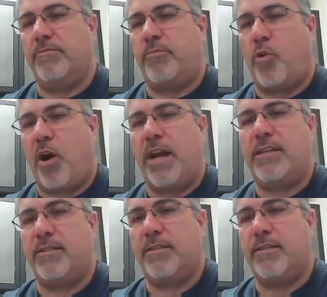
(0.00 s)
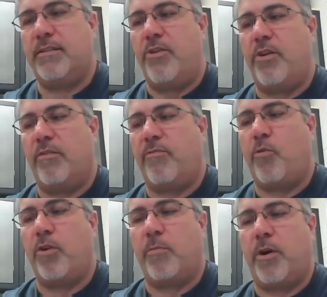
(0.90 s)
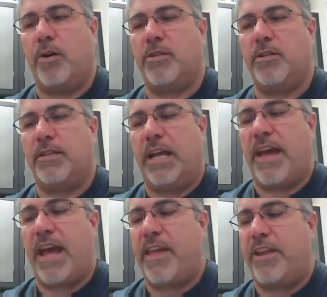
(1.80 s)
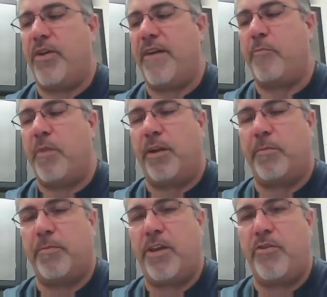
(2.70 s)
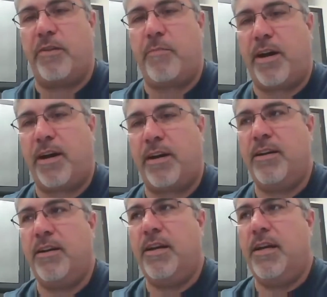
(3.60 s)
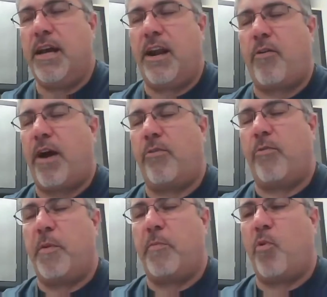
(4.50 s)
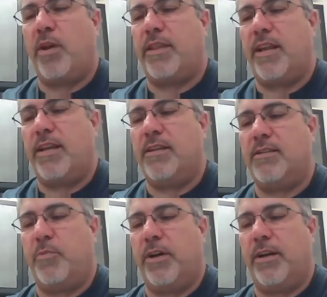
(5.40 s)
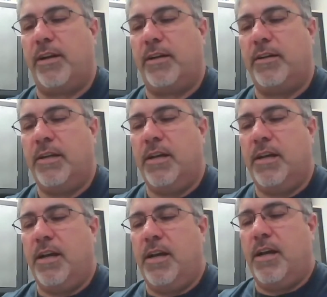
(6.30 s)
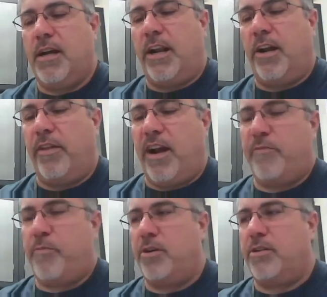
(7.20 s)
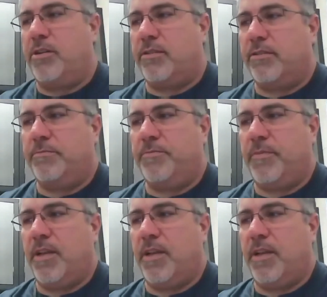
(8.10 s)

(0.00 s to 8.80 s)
price that you can afford to purchase. Now they do have a minimum that you can buy. I don't remember what that is, but I know that I've purchased them.